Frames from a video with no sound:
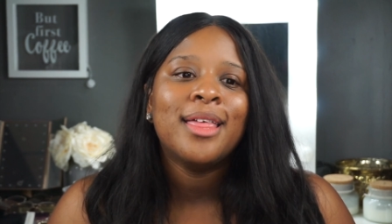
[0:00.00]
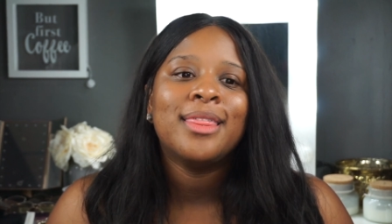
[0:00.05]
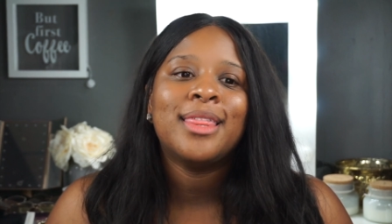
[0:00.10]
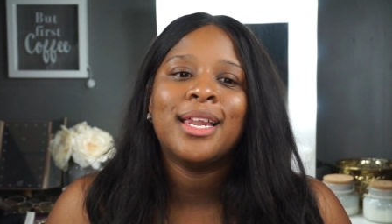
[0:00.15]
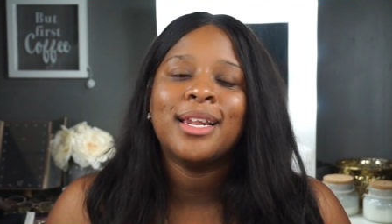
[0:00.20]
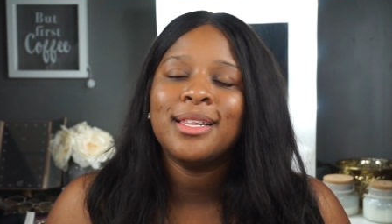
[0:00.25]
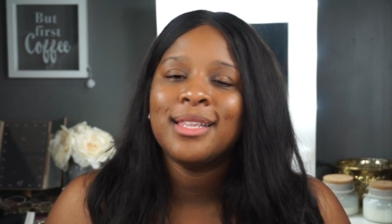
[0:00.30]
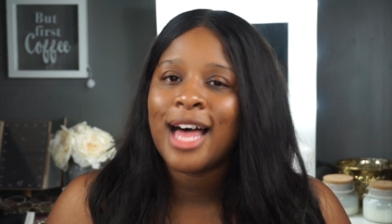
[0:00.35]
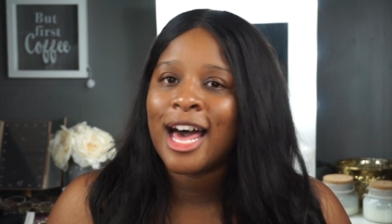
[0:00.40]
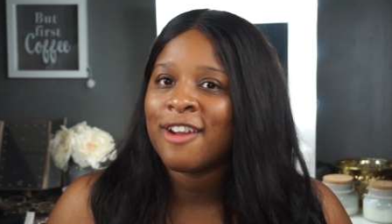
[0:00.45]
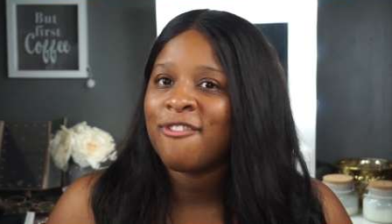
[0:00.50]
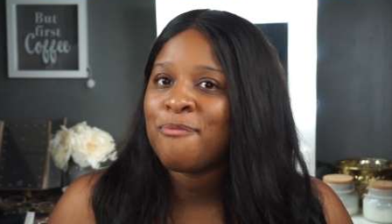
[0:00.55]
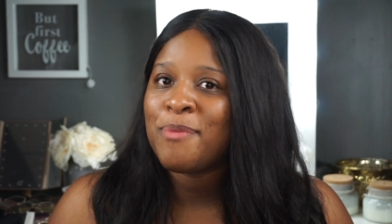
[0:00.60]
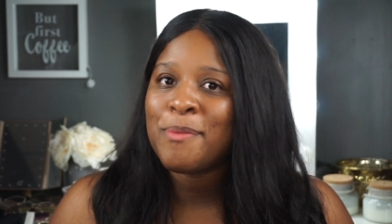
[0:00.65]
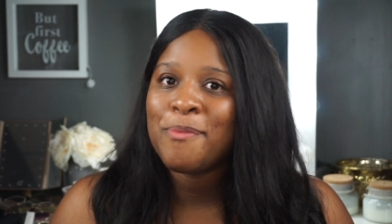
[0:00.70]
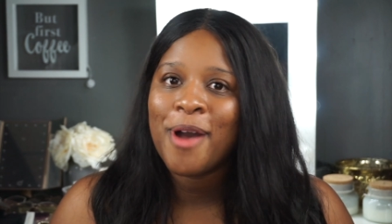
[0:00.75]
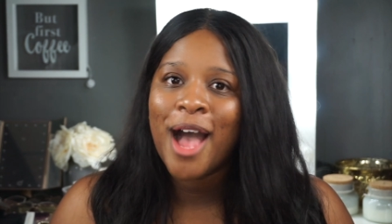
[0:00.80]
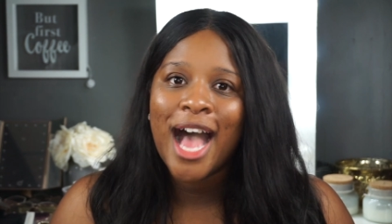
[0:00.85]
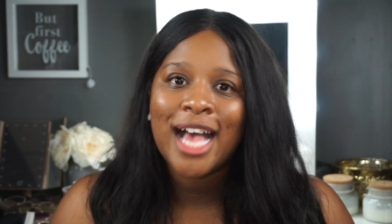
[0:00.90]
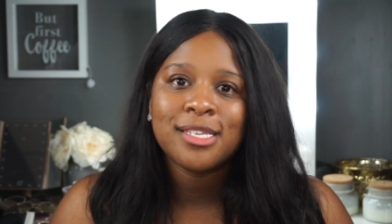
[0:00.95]
that a lot of
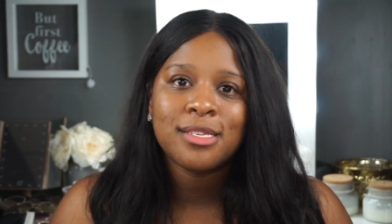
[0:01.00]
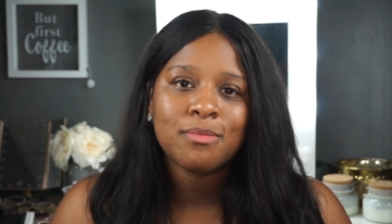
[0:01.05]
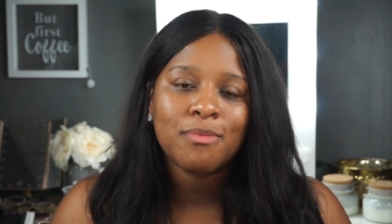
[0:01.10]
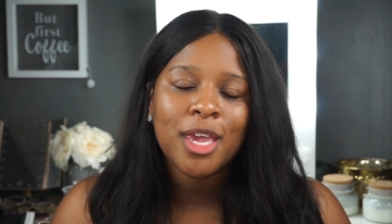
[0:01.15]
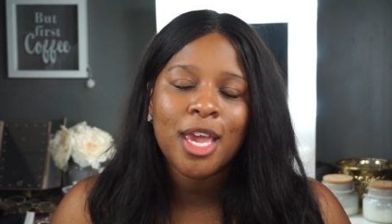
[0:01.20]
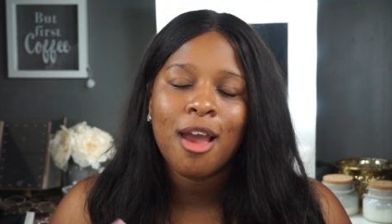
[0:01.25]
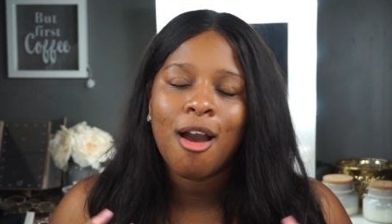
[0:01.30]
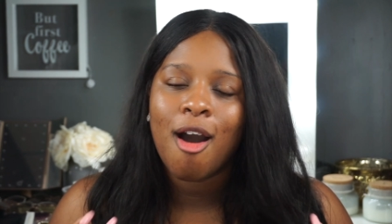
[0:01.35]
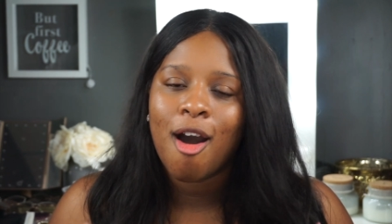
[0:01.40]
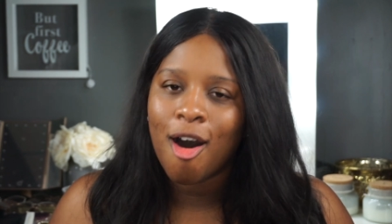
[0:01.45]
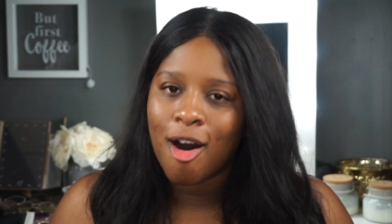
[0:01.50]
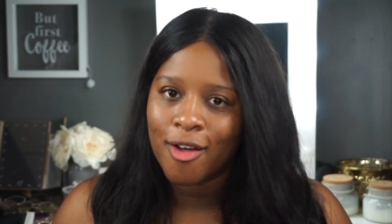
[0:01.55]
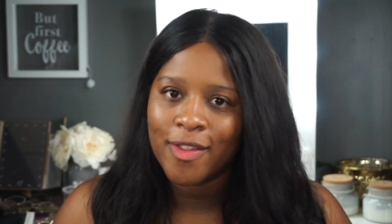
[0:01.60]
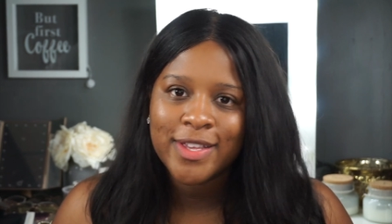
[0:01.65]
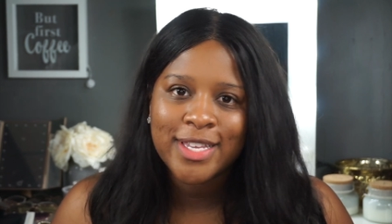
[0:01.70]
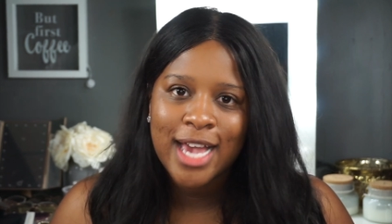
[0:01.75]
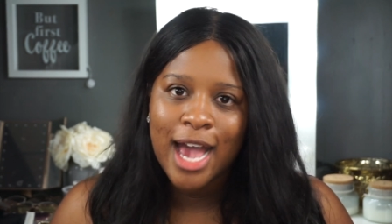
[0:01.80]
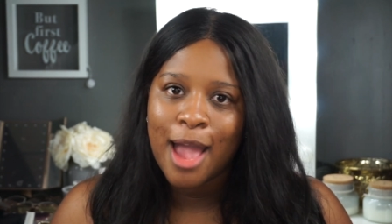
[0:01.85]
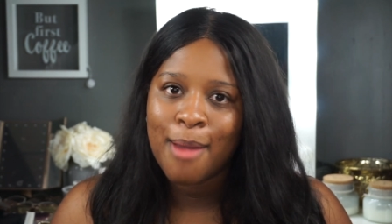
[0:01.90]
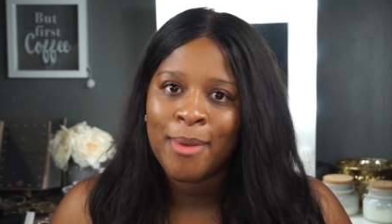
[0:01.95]
people ask me all
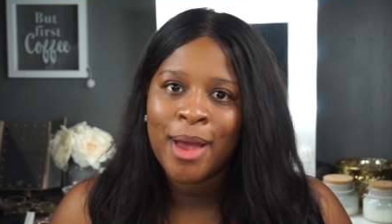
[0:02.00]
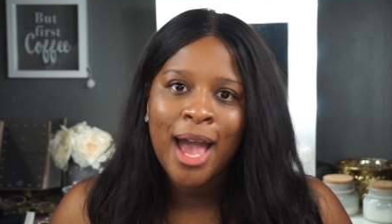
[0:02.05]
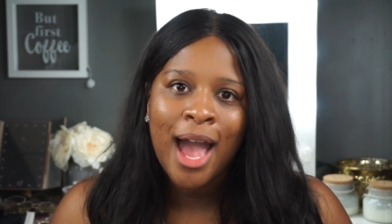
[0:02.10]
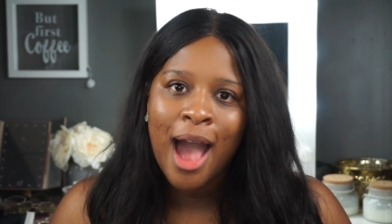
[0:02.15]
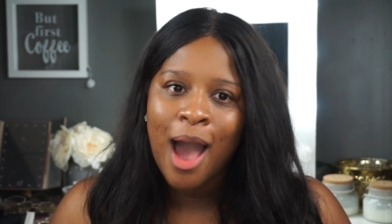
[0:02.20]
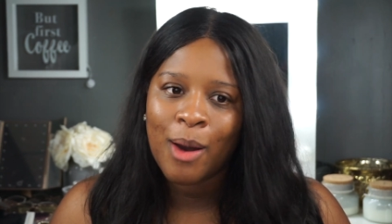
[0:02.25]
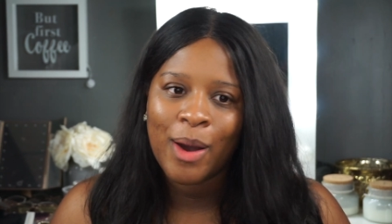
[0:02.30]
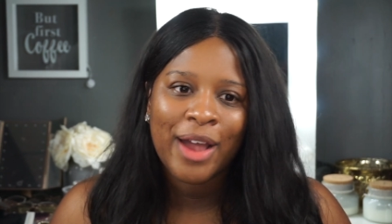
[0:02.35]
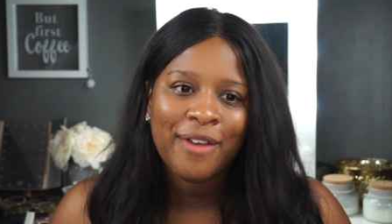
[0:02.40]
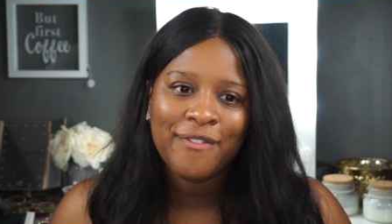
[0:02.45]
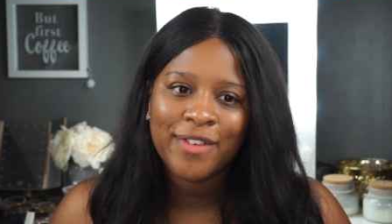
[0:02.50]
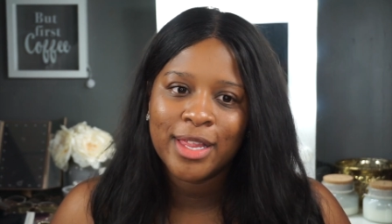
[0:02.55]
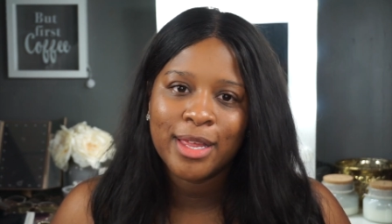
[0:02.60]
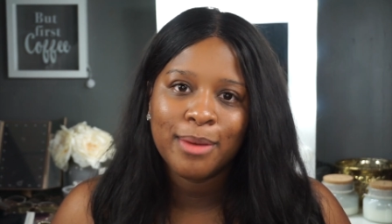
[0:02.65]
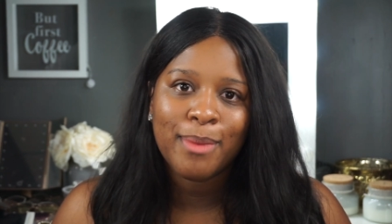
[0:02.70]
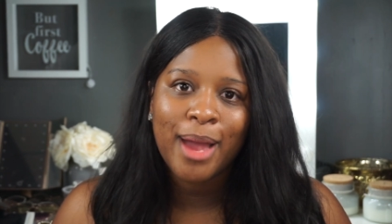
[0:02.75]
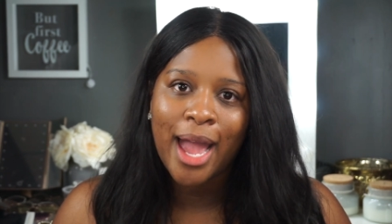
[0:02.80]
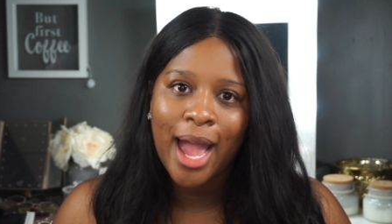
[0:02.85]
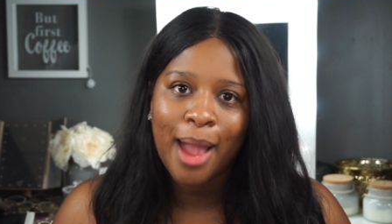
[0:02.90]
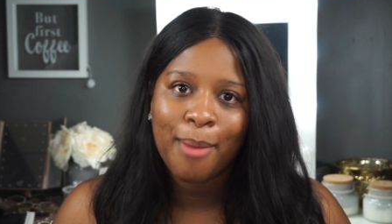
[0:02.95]
the time how I fill
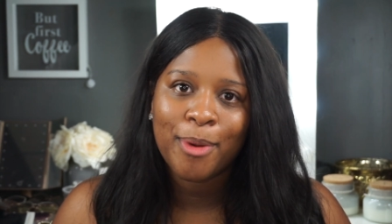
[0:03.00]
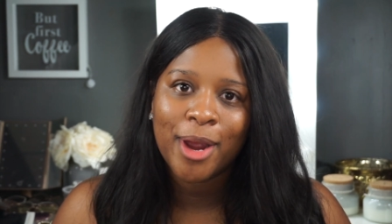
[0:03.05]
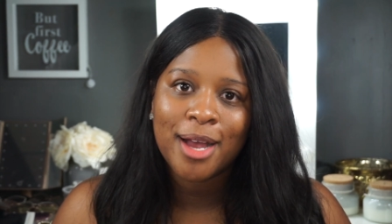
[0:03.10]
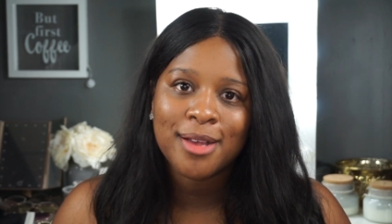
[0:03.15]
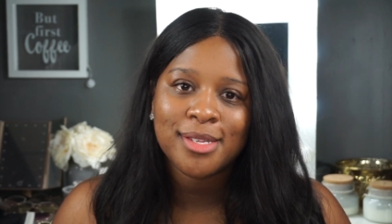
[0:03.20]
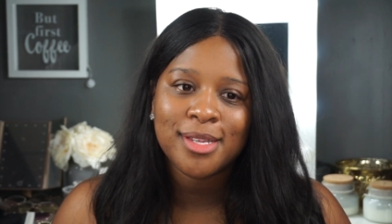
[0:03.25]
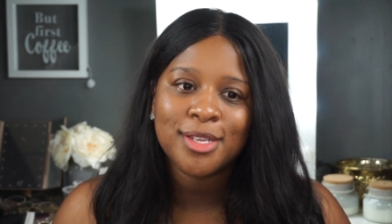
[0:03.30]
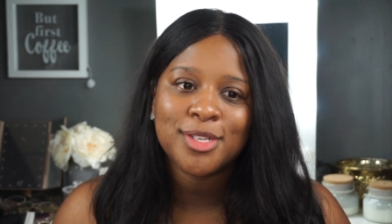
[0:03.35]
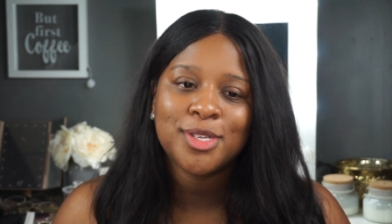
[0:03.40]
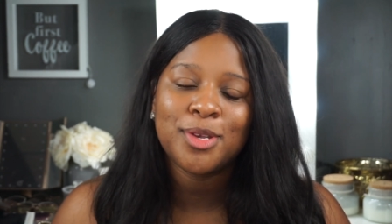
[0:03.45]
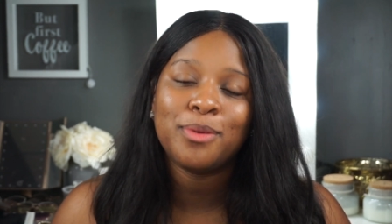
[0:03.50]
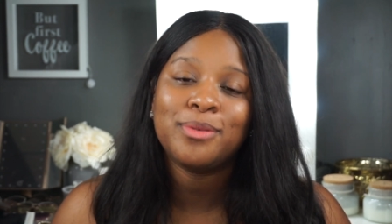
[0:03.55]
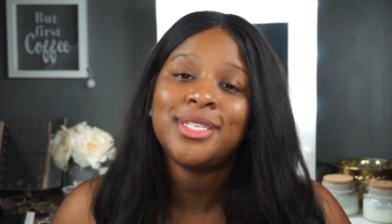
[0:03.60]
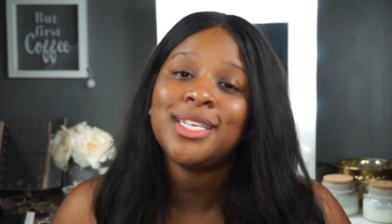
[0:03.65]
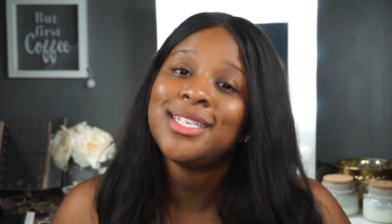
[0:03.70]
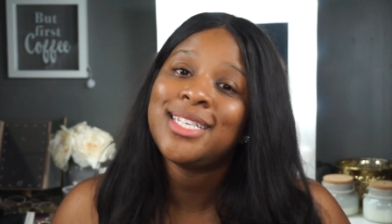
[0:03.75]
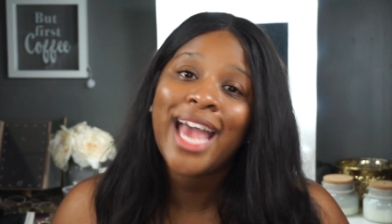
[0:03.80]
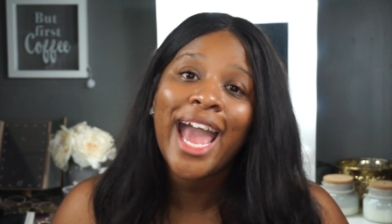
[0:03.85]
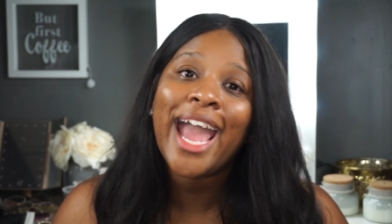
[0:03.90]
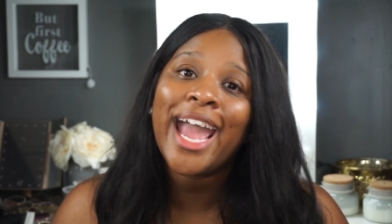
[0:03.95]
in my eyebrows. So
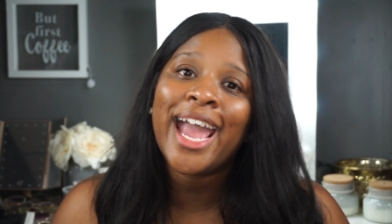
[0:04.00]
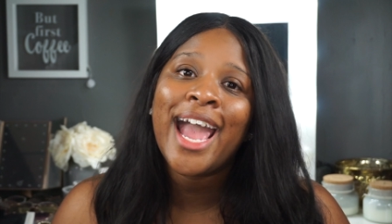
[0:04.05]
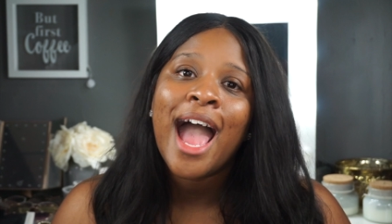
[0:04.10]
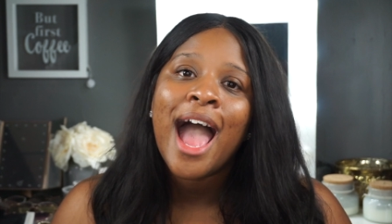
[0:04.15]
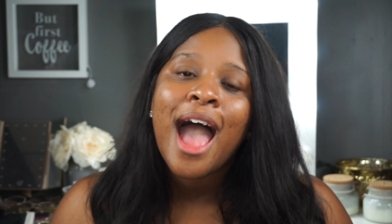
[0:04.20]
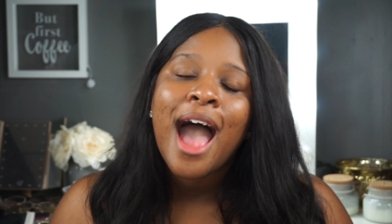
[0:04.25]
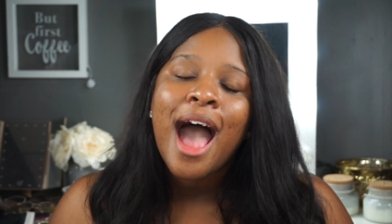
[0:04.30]
today,